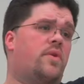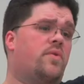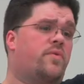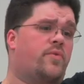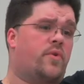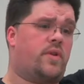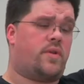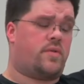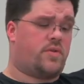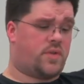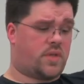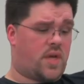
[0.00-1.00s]
floating ovoid
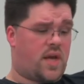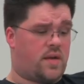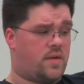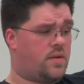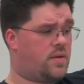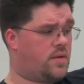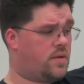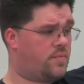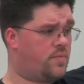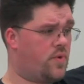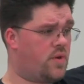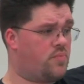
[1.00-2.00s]
just yet.
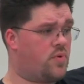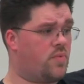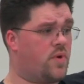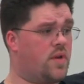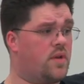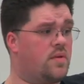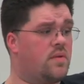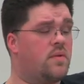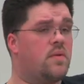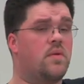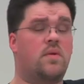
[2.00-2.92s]
Um, we can put one in